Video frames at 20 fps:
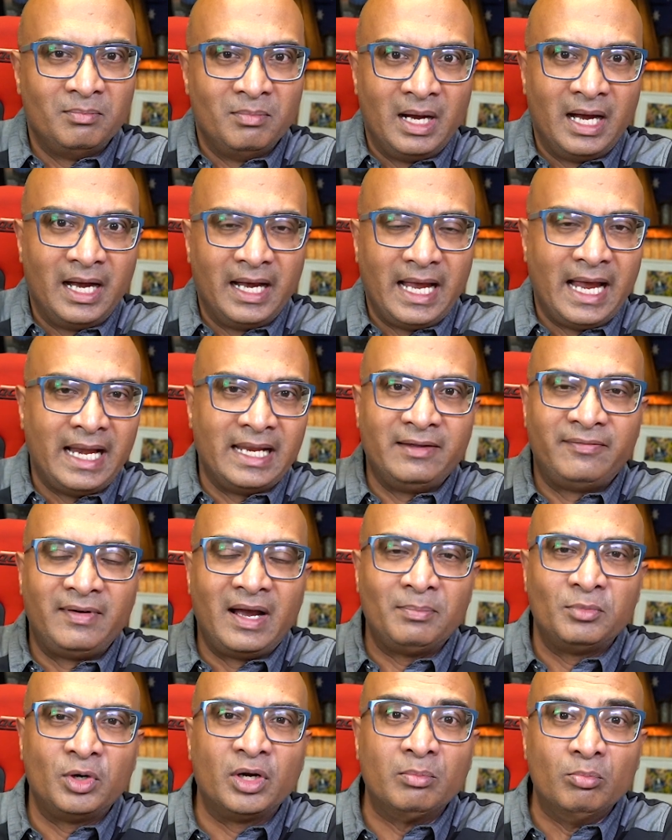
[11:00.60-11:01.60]
and if
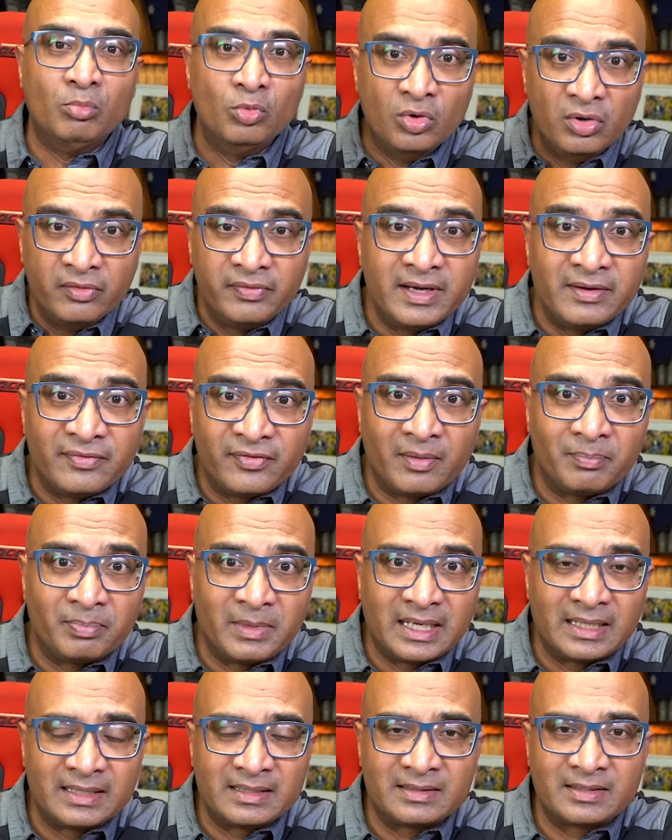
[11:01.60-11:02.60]
I'm not moving from
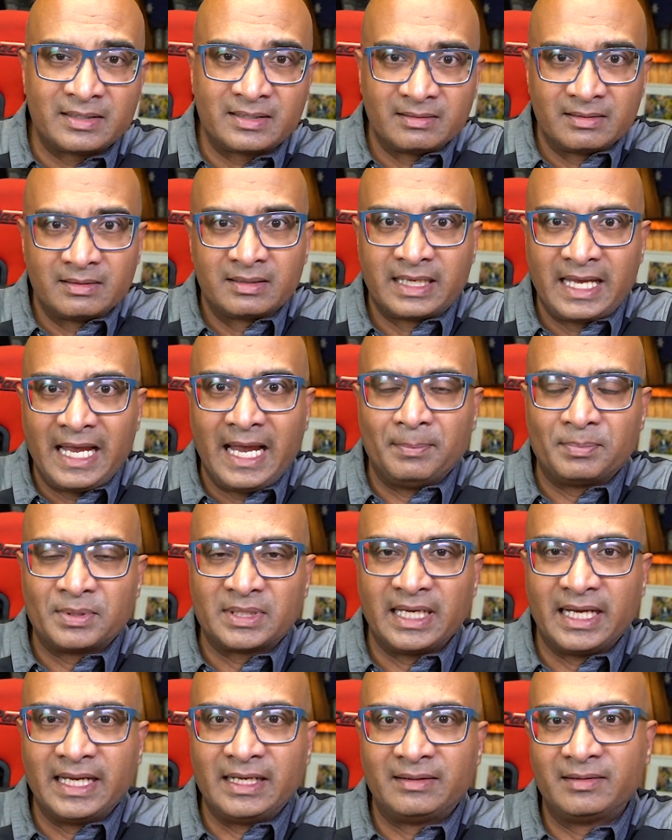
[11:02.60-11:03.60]
that
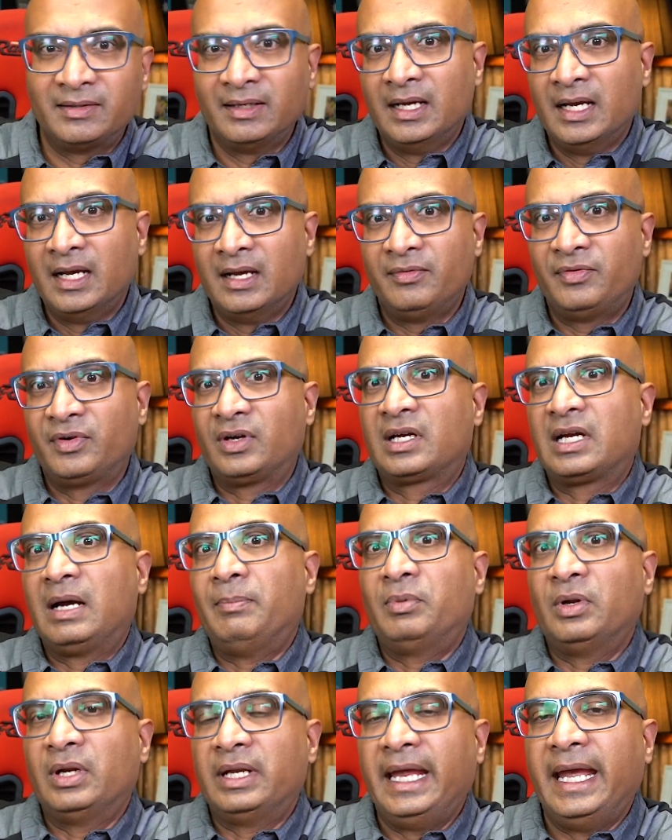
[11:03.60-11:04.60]
campsite for a
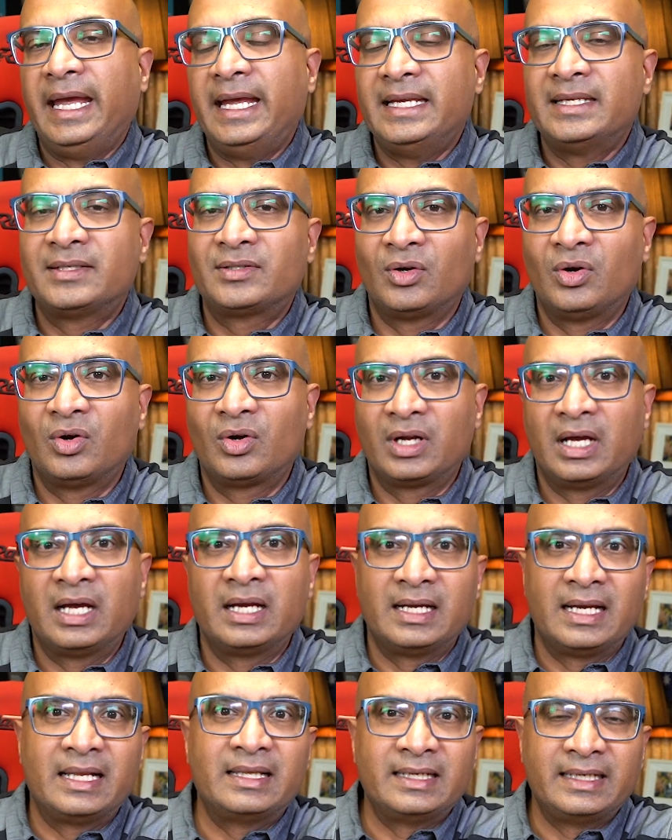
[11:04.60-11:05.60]
couple of days or
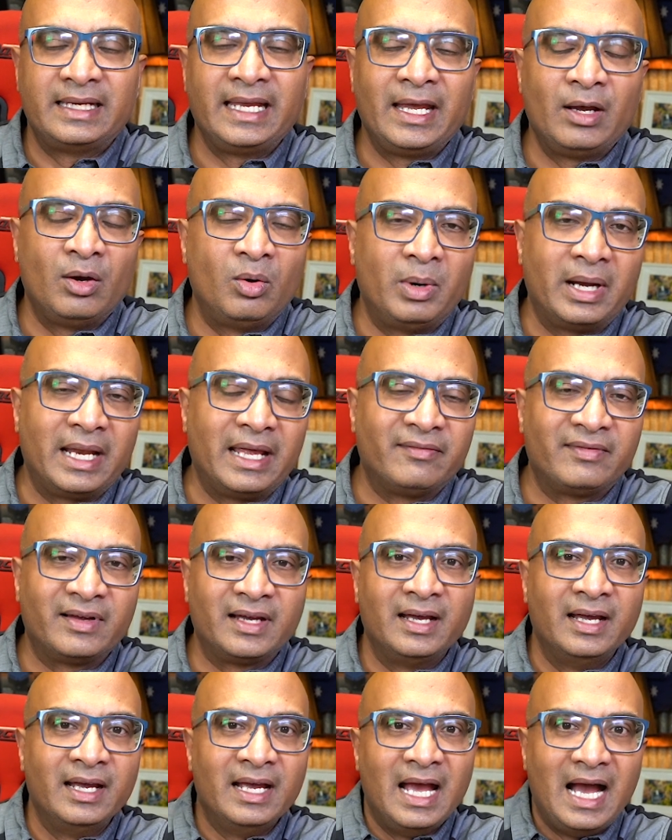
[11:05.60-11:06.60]
another day or
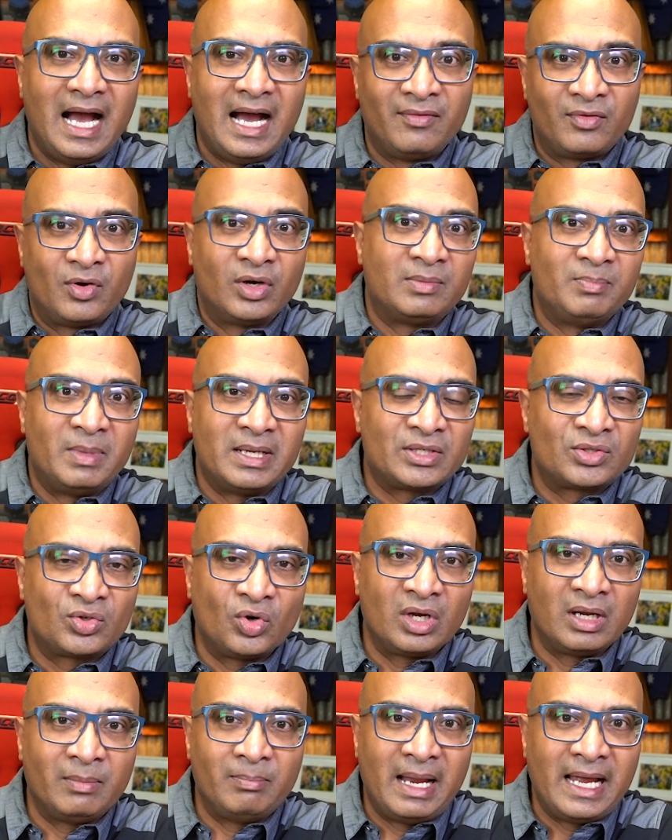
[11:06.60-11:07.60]
whatever, I've got my
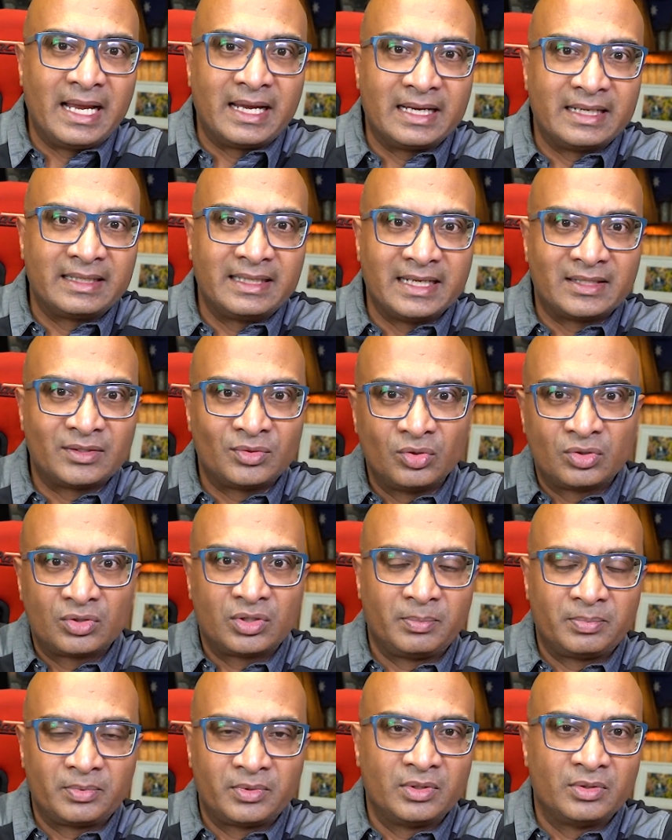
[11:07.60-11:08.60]
solar blanket that's
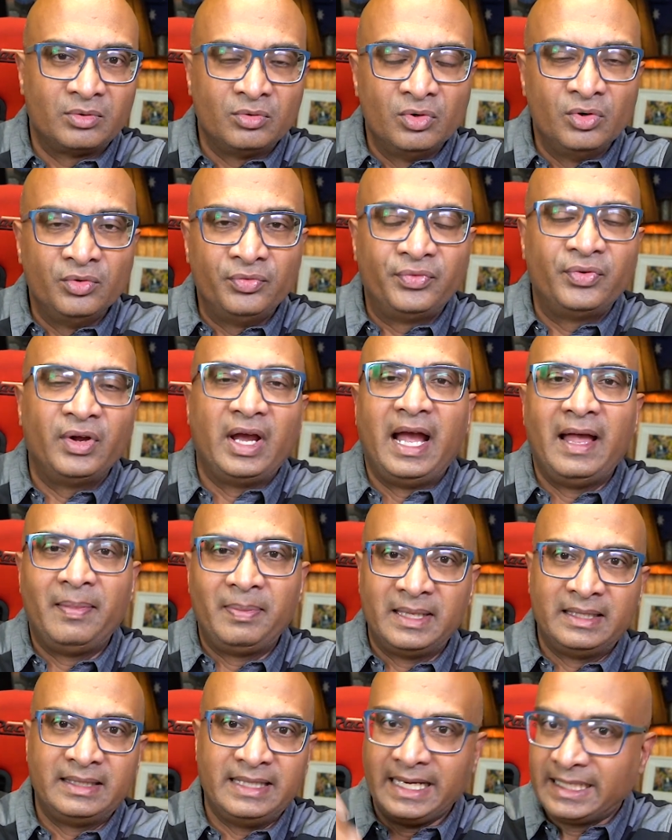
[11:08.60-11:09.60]
hooked up to the roof,
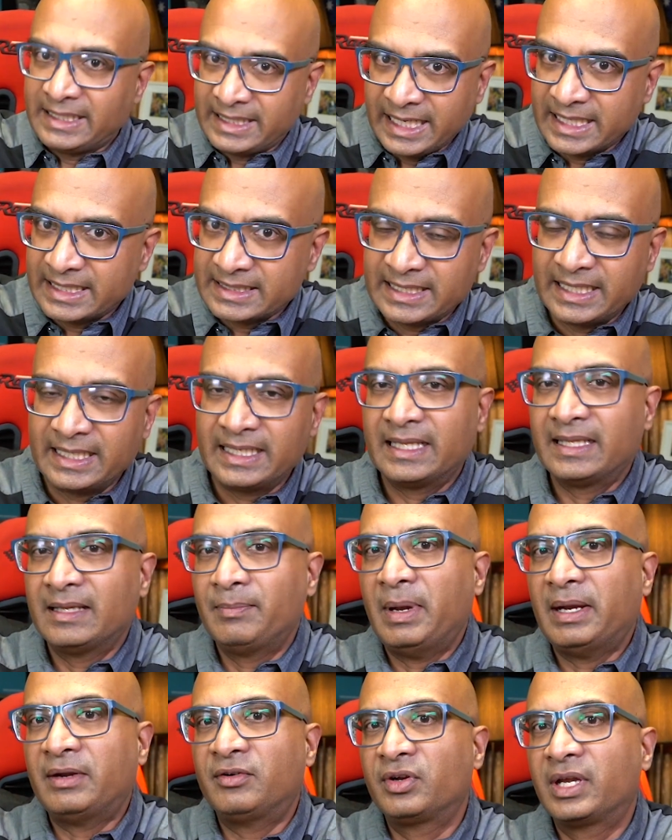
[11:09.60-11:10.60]
and then that kicks in and the
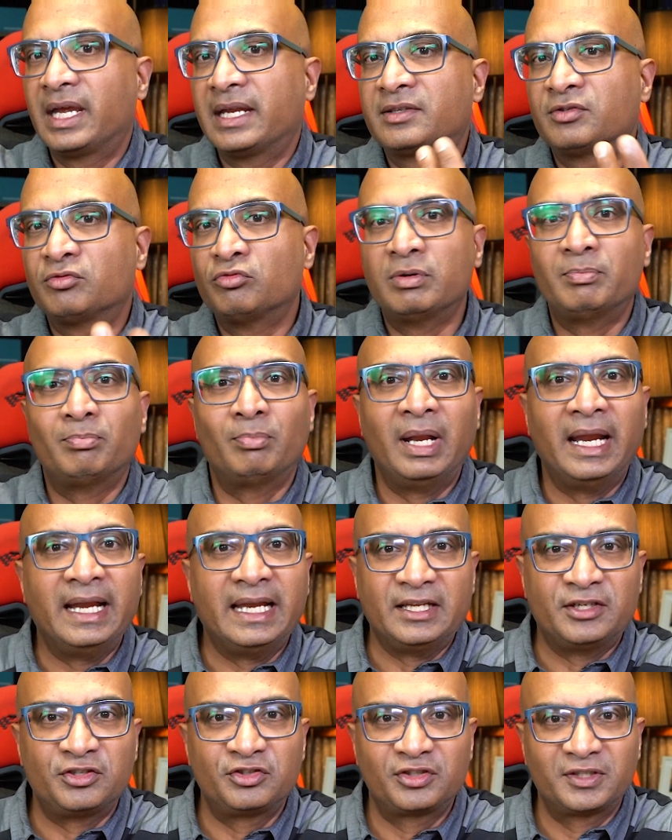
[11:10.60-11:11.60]
battery gets
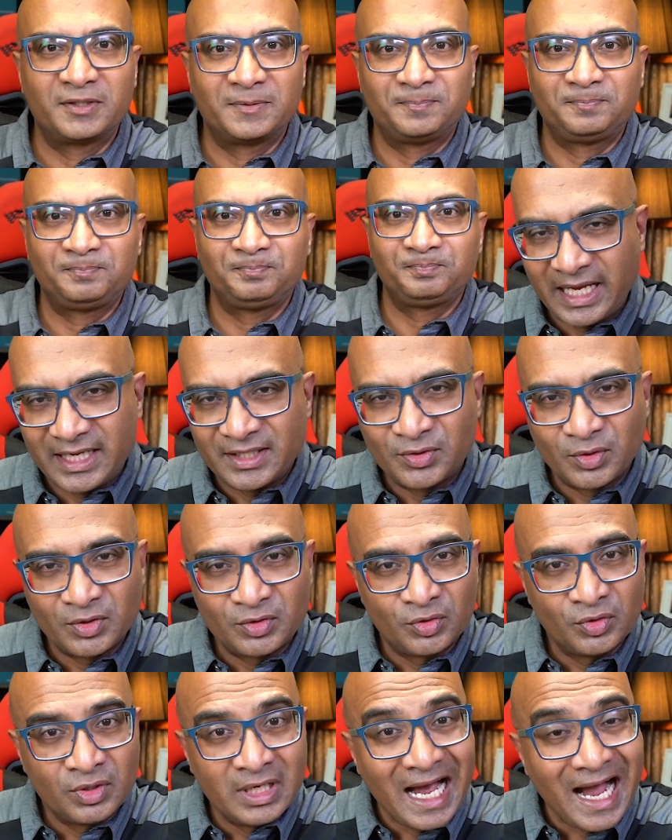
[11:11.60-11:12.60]
replenished. Okay, so
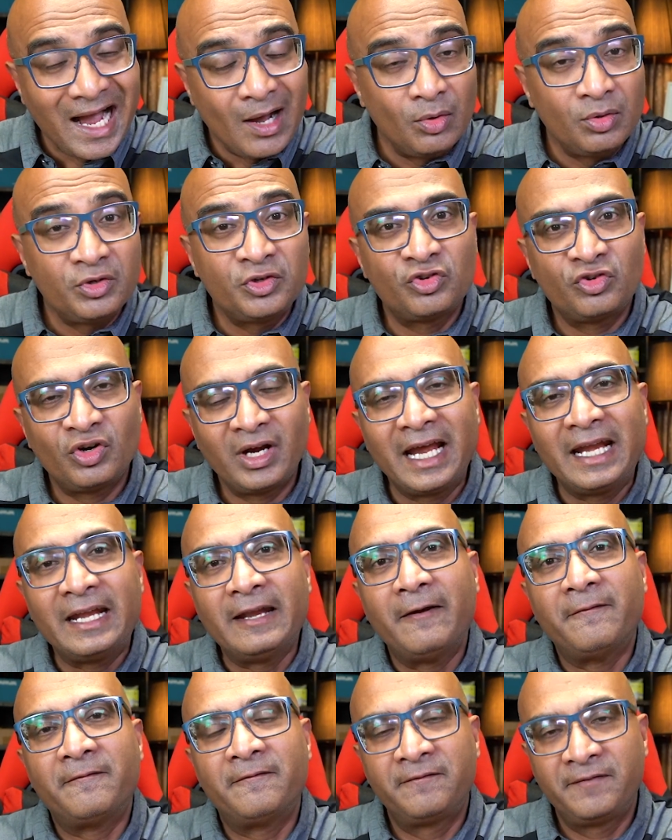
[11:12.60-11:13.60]
to now try
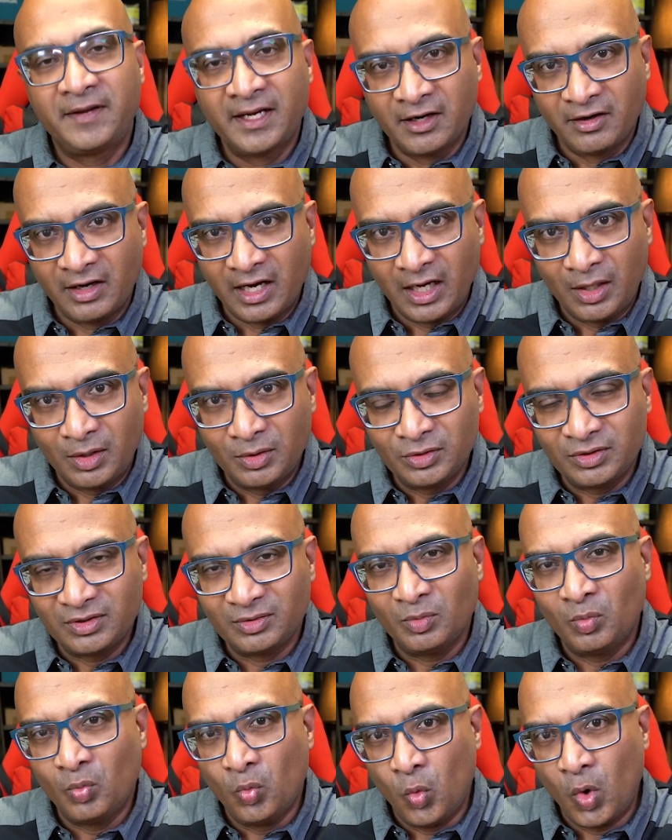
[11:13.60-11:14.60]
and figure out
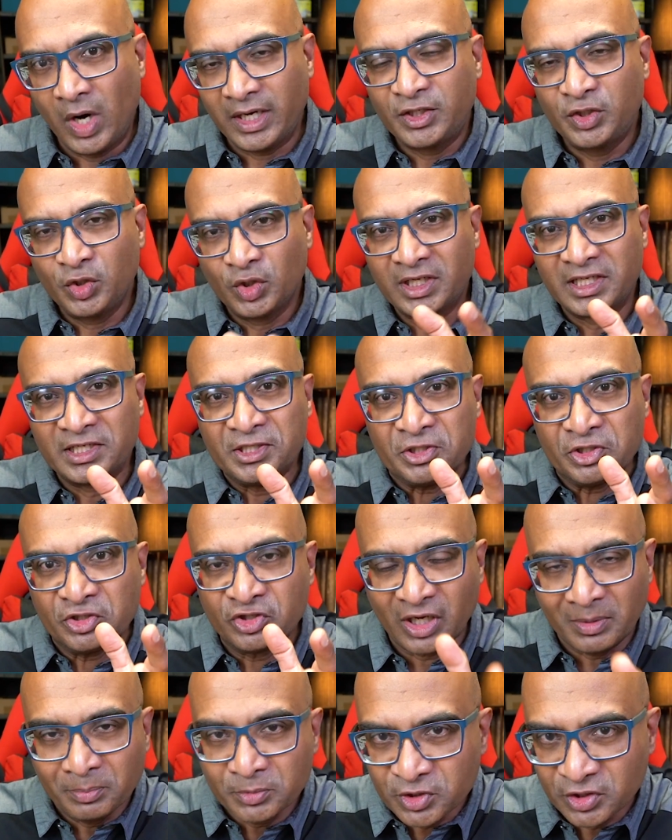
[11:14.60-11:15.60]
what your
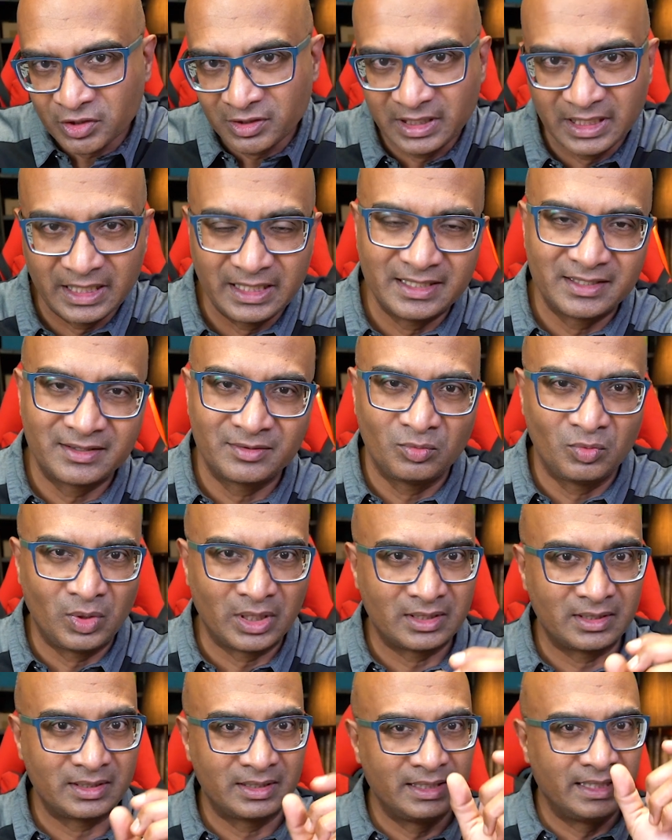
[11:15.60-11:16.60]
consumption is,
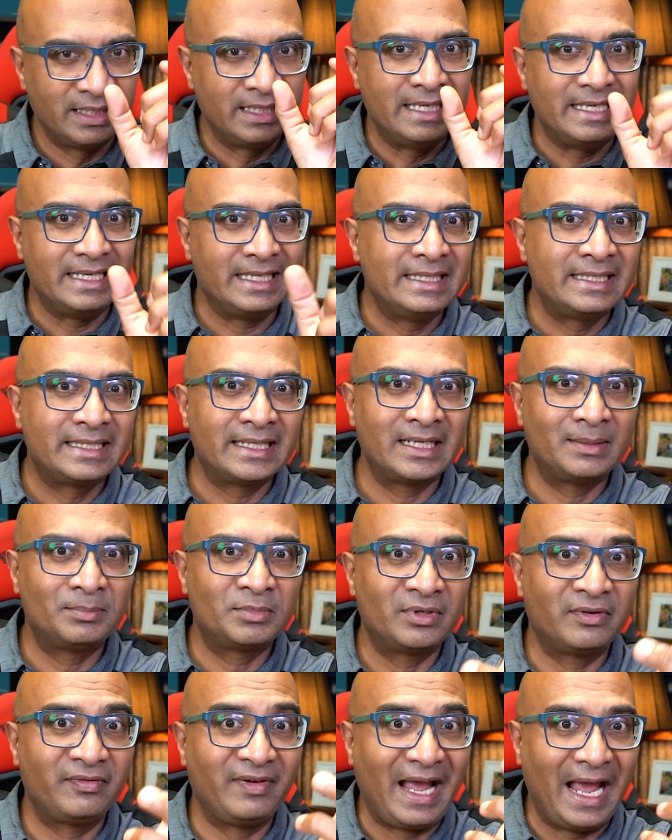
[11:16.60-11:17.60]
what in
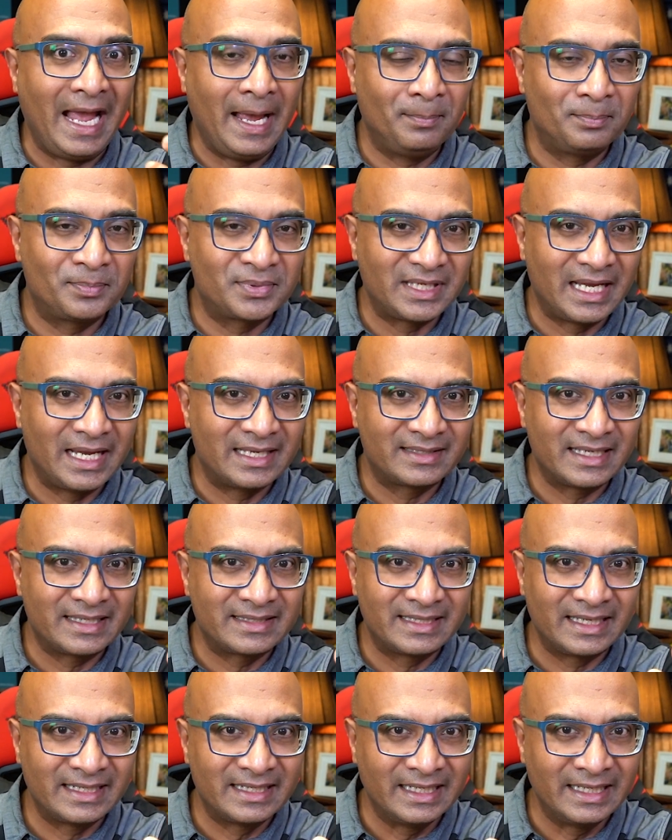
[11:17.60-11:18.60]
terms of amps, as I
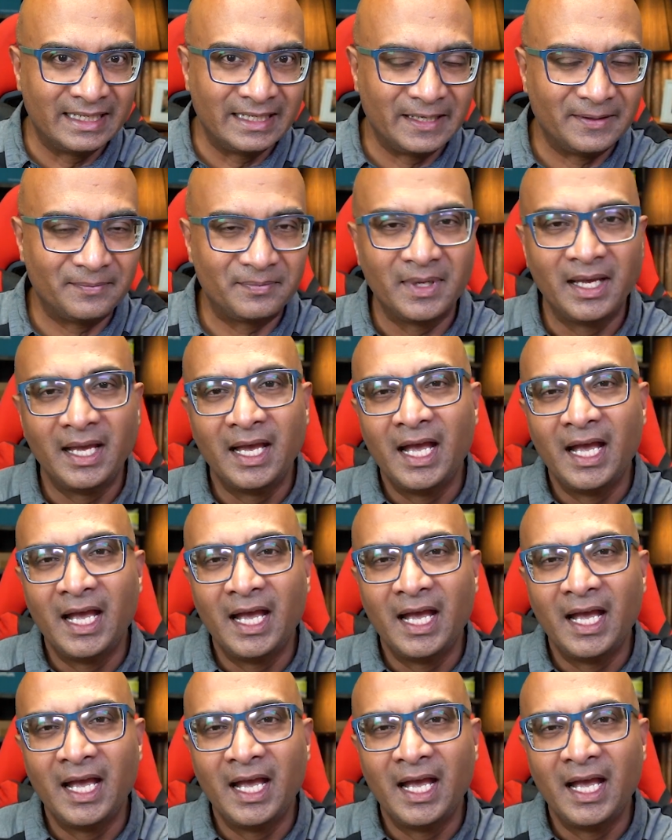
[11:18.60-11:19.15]
said earlier.